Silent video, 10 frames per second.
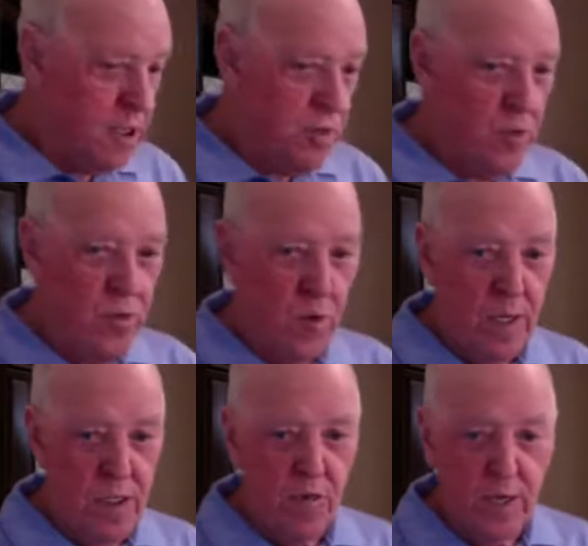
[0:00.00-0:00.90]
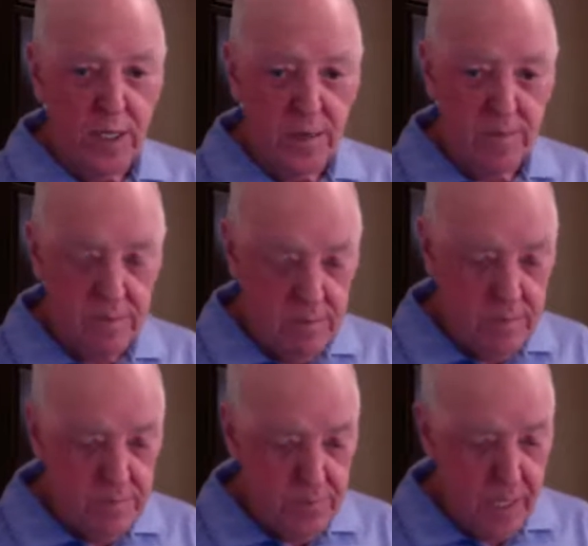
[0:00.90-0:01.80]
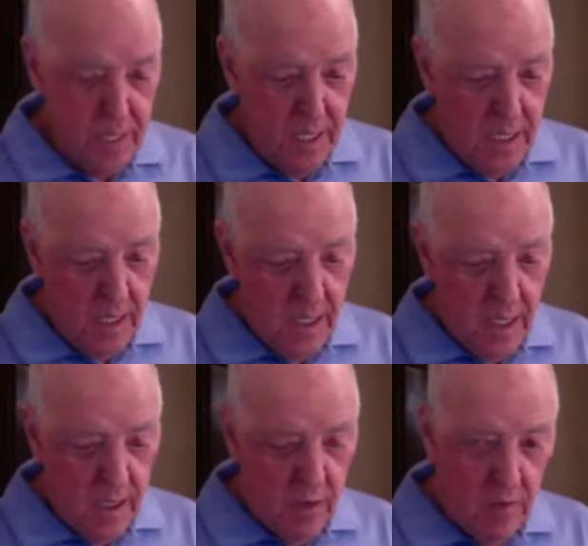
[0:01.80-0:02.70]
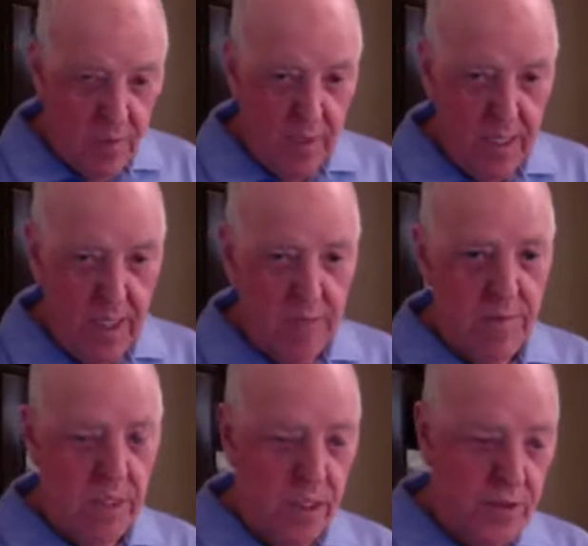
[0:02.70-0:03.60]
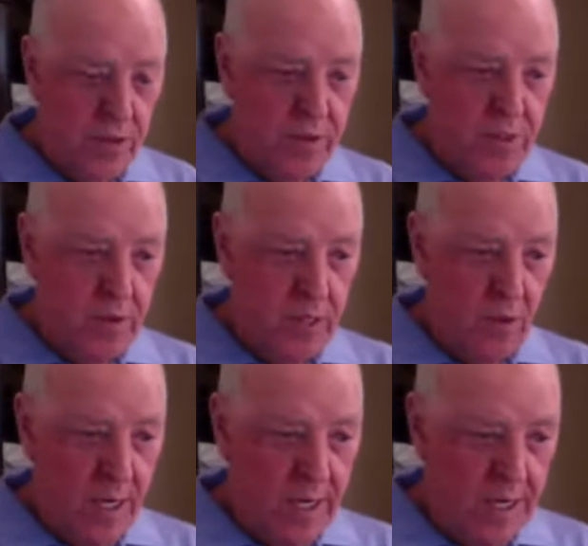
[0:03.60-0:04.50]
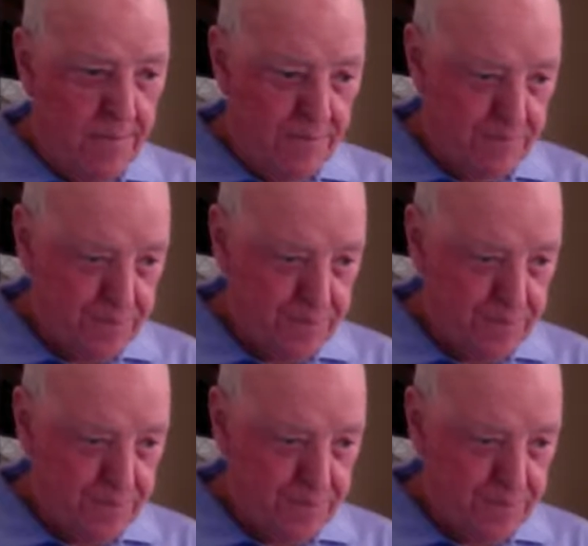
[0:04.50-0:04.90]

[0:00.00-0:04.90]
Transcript: sure that when you ring them or email them, that you do so in a way